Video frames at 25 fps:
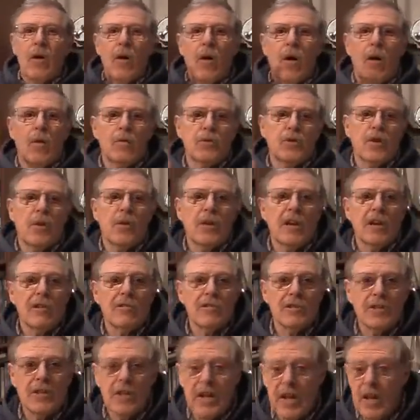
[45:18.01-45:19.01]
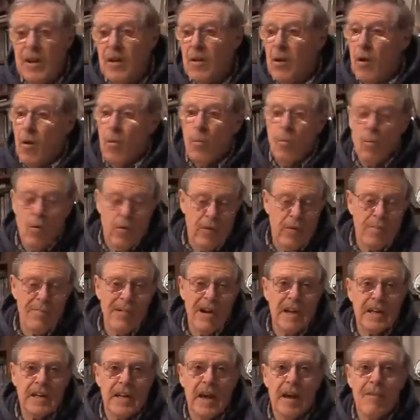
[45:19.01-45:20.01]
I was only interested in what the
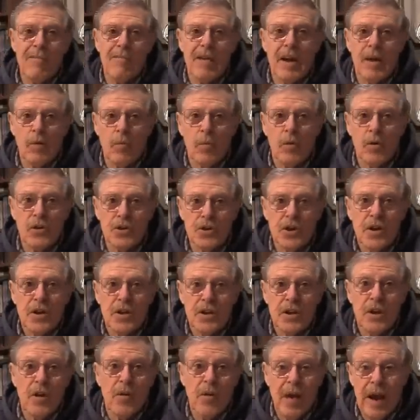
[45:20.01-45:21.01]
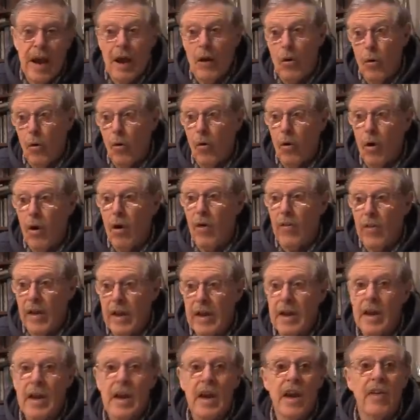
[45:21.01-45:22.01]
breakdown rate was, you know, how long are
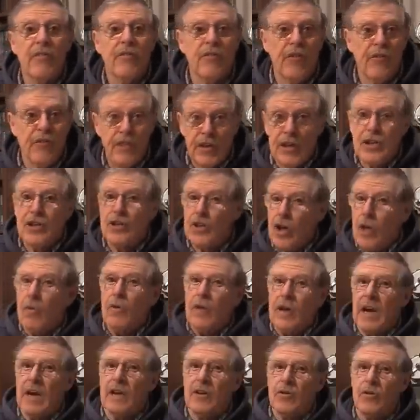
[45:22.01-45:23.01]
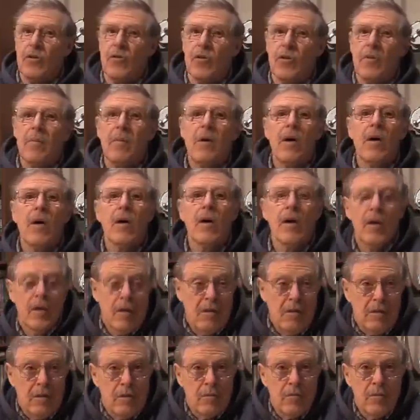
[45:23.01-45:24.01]
they if the fish don't get to them,
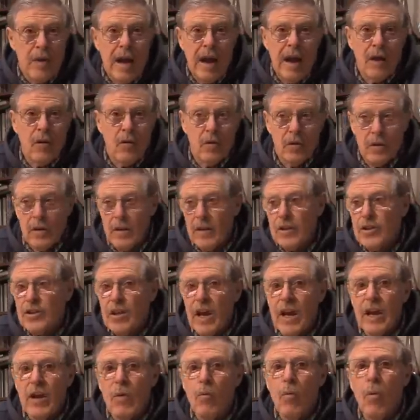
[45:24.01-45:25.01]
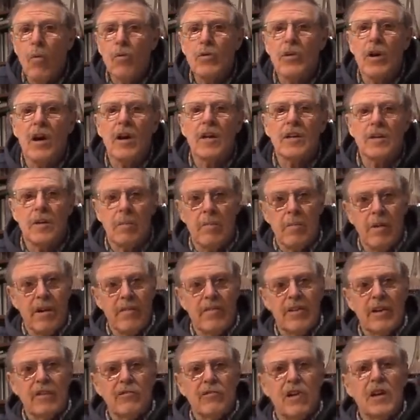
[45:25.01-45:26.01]
how long do they stay in the water? It's a bit of
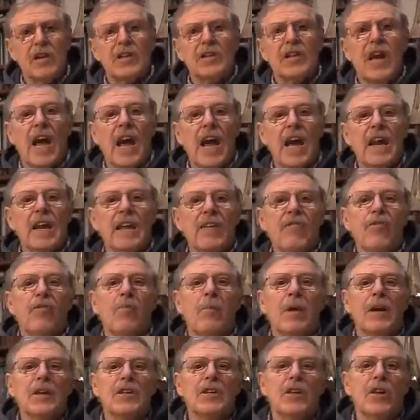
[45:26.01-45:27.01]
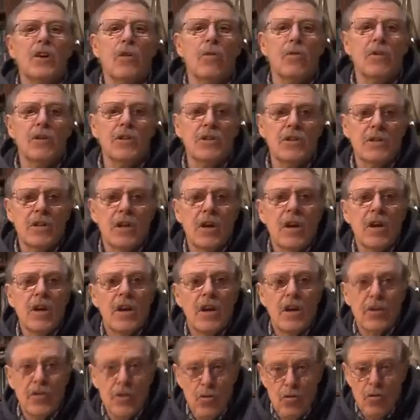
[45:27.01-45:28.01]
interest. Any information, guys,
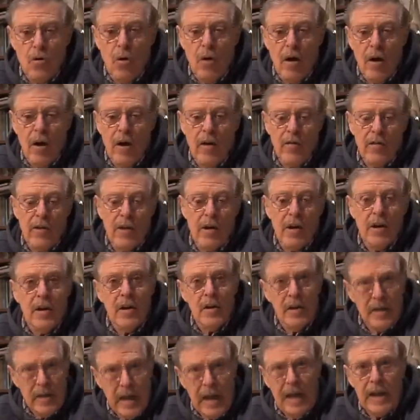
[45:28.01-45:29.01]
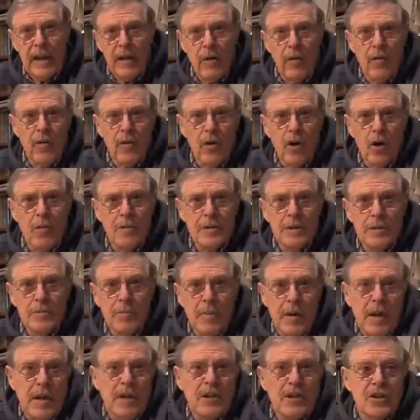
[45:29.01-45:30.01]
that you got out there, nail it on the comments
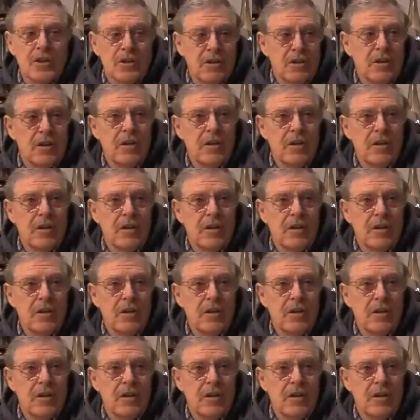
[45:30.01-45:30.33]
page.